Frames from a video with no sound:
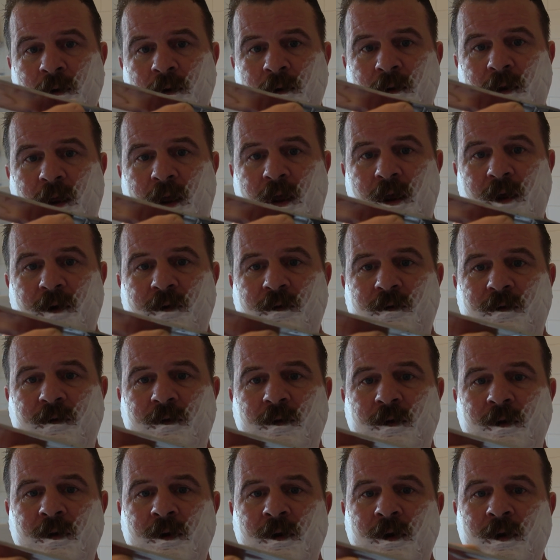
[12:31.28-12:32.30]

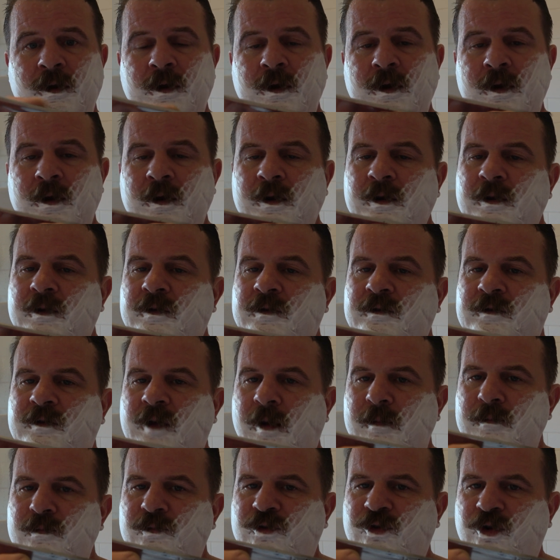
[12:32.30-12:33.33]
There's
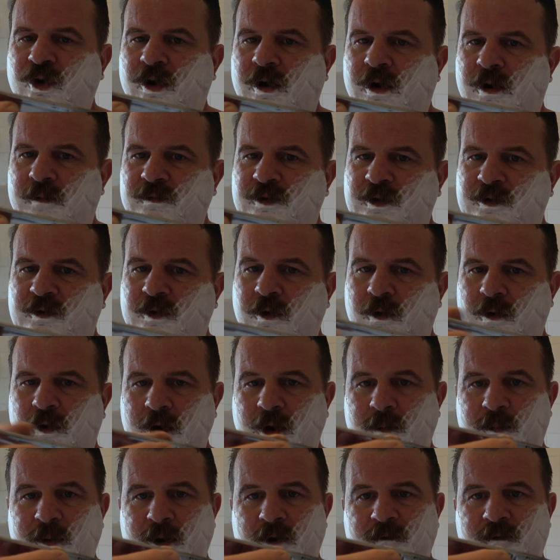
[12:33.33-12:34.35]
sometimes a
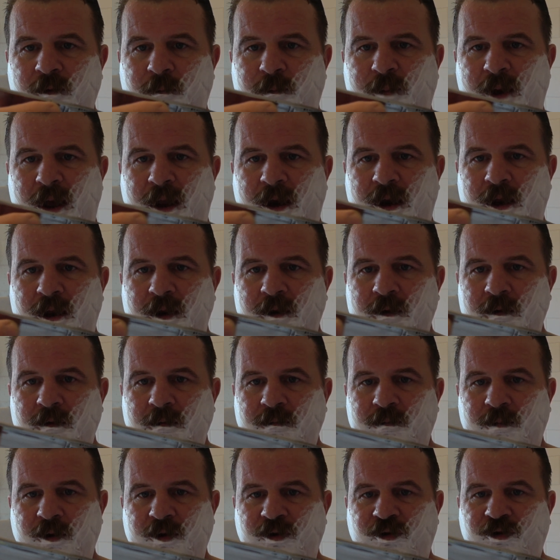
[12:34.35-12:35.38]
tiny bit of a belly,
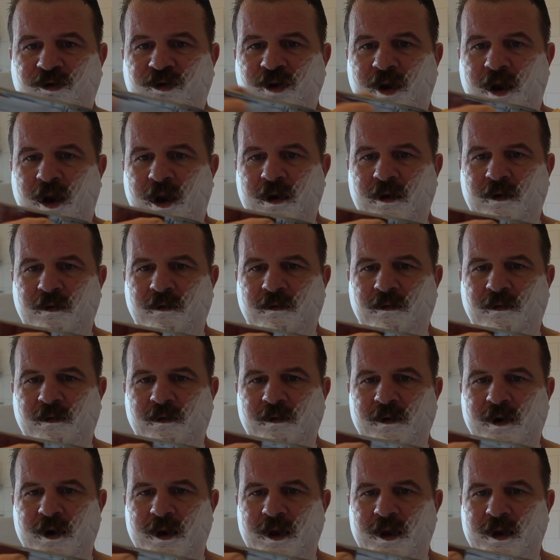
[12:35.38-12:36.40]
but
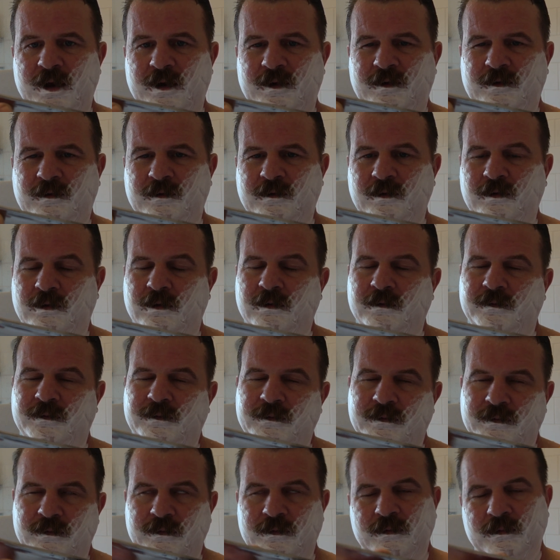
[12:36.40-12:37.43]
generally sort
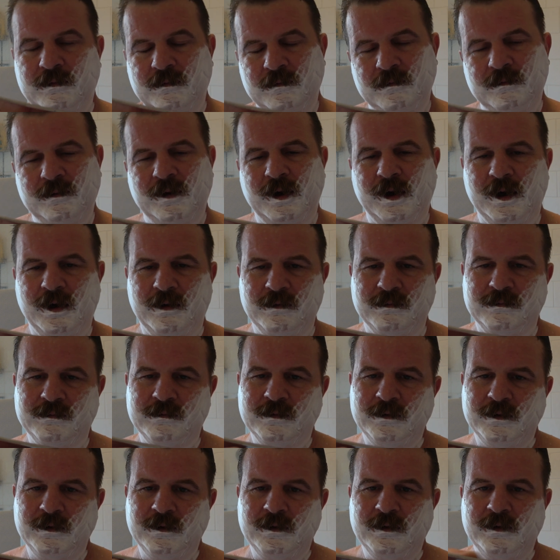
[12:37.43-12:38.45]
of, well,
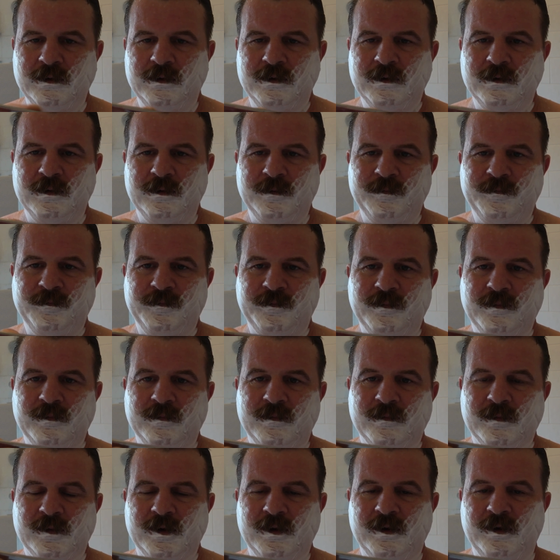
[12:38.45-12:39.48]

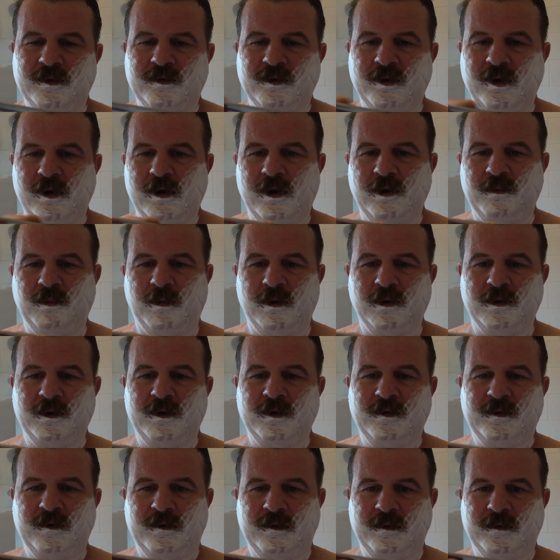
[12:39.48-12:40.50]
it's an hard one
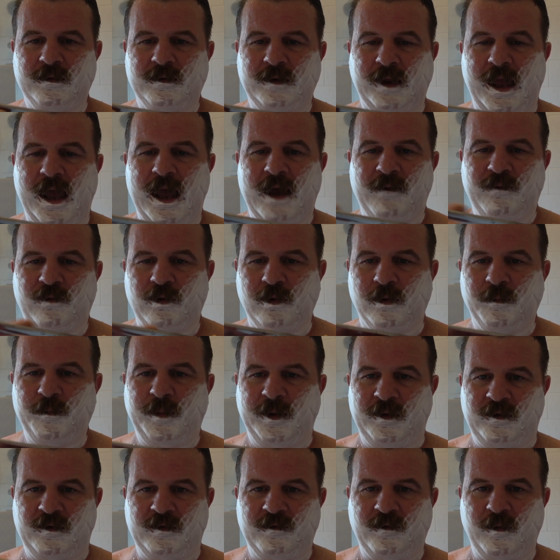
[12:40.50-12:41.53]
because they have got
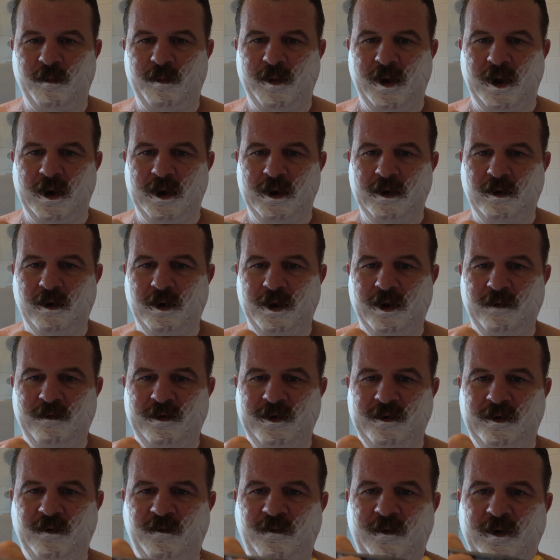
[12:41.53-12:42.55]
bits of a belly. Like
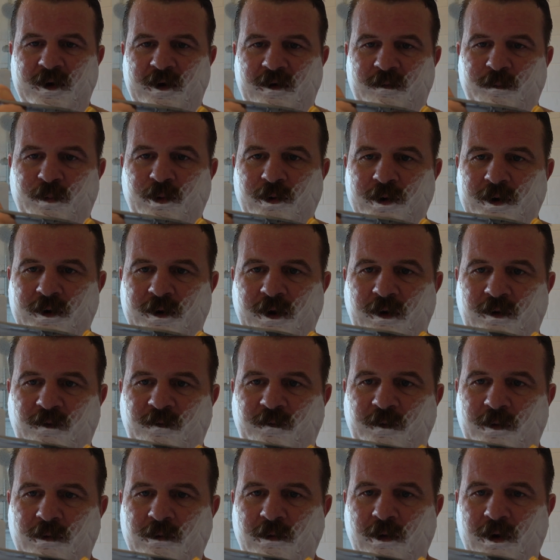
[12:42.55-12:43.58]
the finish point does
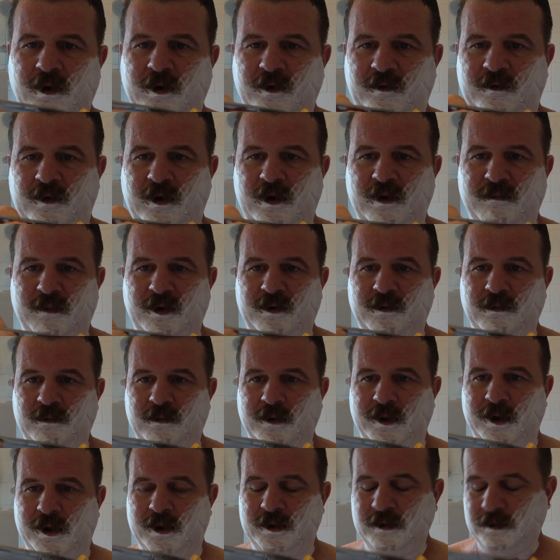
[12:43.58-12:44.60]
feel like it's in the middle
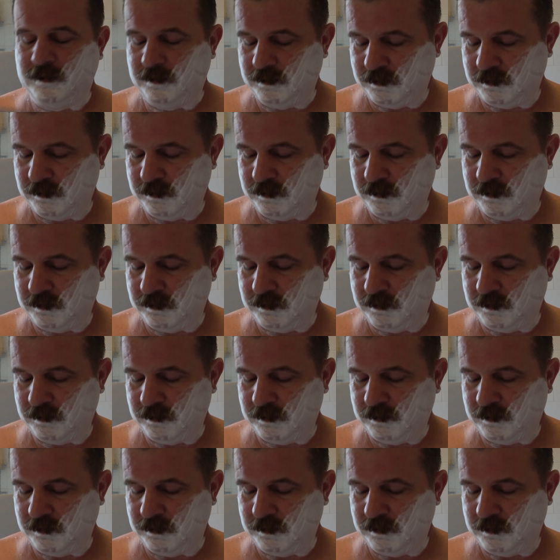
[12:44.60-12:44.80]
there,